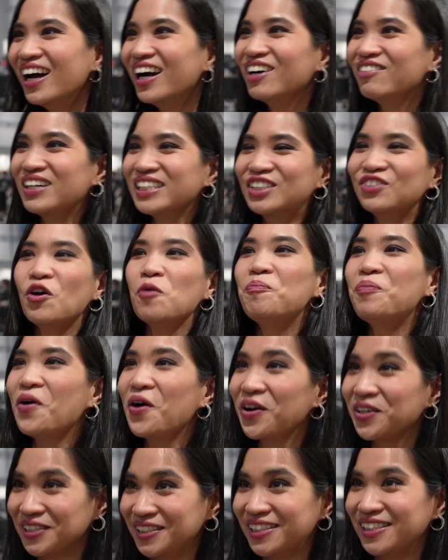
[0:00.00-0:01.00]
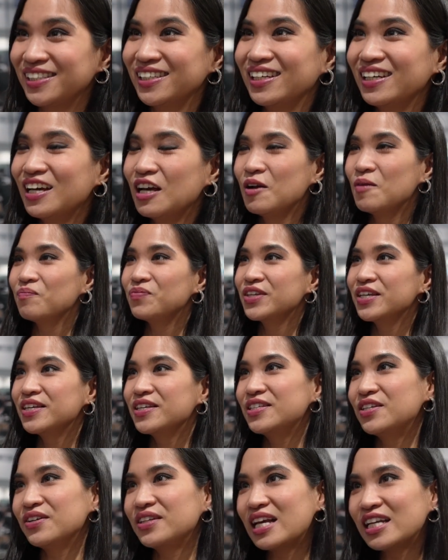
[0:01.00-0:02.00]
What's the point?
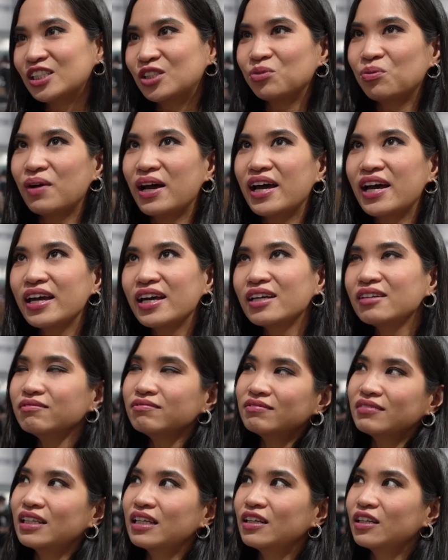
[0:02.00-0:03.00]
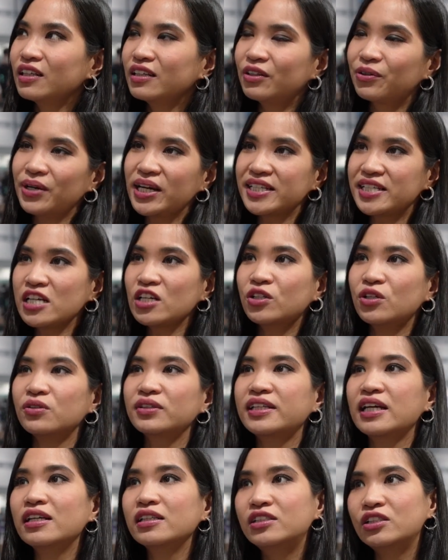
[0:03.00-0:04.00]
So that's why creating
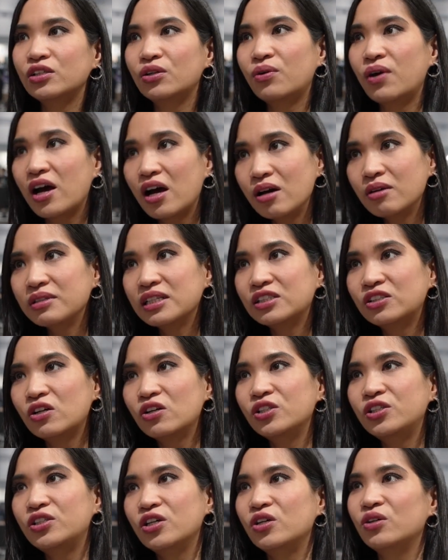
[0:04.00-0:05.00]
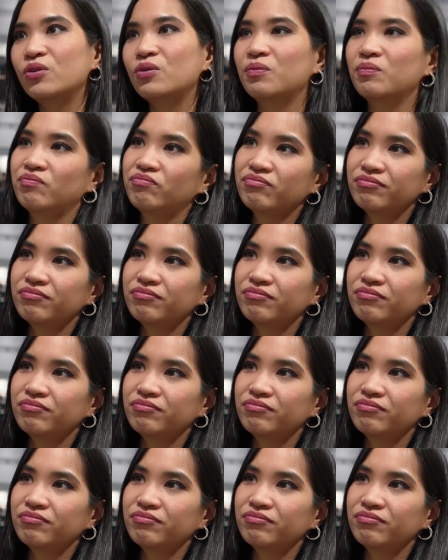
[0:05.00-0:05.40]
content around is also